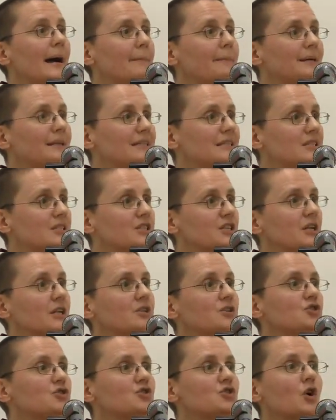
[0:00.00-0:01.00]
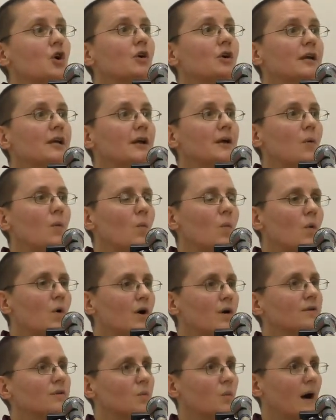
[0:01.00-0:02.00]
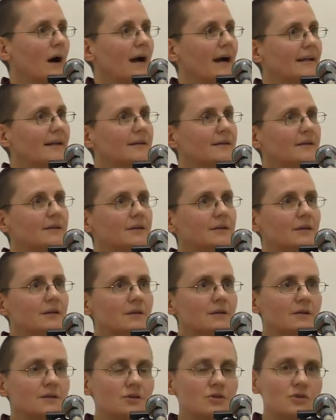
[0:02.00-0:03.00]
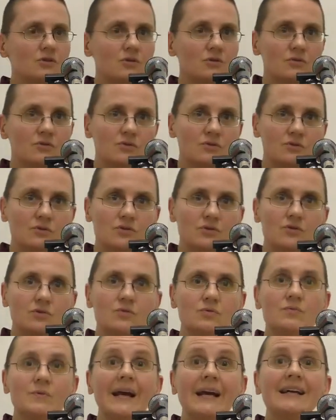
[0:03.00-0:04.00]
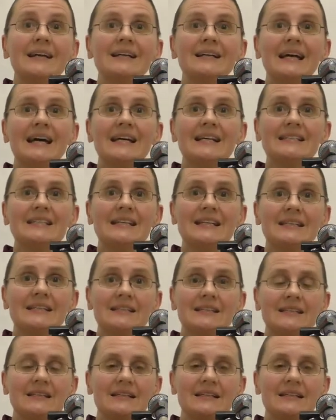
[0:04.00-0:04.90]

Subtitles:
but still it's totally worthwhile to recognize it,